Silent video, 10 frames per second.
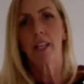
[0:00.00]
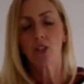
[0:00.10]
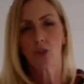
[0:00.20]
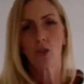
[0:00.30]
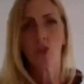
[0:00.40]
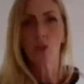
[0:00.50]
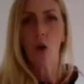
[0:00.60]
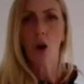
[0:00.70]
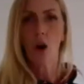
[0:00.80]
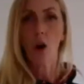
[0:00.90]
make sure you
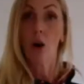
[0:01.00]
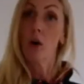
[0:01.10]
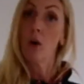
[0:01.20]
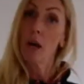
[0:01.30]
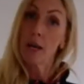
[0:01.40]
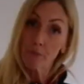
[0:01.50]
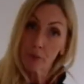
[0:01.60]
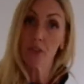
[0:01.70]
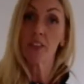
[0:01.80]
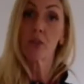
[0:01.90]
are
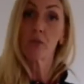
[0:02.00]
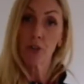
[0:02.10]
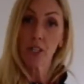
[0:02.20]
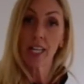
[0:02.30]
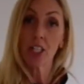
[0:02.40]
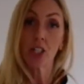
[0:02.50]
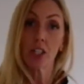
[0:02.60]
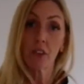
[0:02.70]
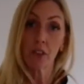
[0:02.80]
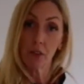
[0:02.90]
improving the
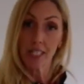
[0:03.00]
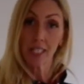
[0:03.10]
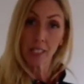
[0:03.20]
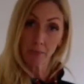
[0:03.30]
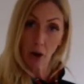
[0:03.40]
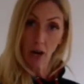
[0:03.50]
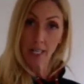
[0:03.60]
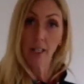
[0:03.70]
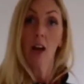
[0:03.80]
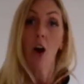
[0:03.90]
rotation of the thoracic
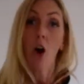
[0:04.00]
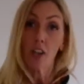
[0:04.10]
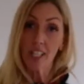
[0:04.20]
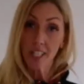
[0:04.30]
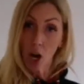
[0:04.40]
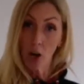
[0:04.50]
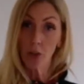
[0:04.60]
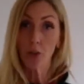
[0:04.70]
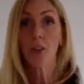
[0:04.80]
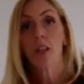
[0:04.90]
spine on its
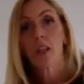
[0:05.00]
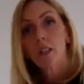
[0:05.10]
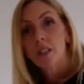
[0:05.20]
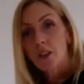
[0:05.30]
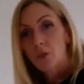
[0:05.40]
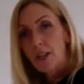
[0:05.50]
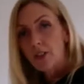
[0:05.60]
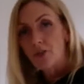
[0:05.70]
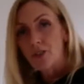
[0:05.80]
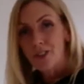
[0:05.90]
own, so that when
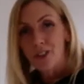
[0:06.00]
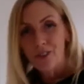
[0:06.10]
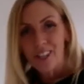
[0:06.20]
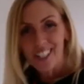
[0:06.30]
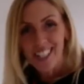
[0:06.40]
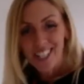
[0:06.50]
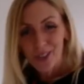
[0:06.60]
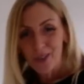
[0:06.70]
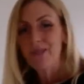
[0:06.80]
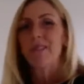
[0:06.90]
you do thread the
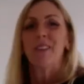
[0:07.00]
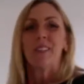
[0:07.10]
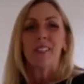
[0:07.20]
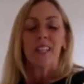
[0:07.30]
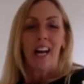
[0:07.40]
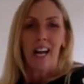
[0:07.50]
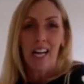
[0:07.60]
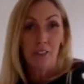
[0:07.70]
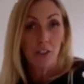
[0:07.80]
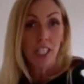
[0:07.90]
needle,
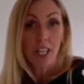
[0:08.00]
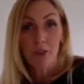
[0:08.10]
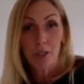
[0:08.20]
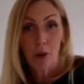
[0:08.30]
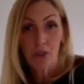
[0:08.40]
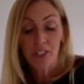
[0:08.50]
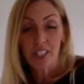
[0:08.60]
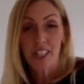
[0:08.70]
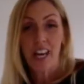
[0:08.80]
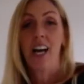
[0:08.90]
and you see a
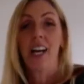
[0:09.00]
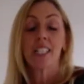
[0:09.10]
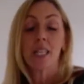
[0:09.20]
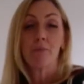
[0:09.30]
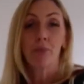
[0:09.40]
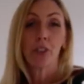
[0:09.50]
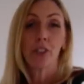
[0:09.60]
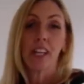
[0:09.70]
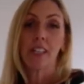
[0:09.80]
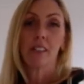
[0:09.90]
response to that, it's
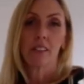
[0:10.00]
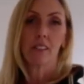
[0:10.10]
improving,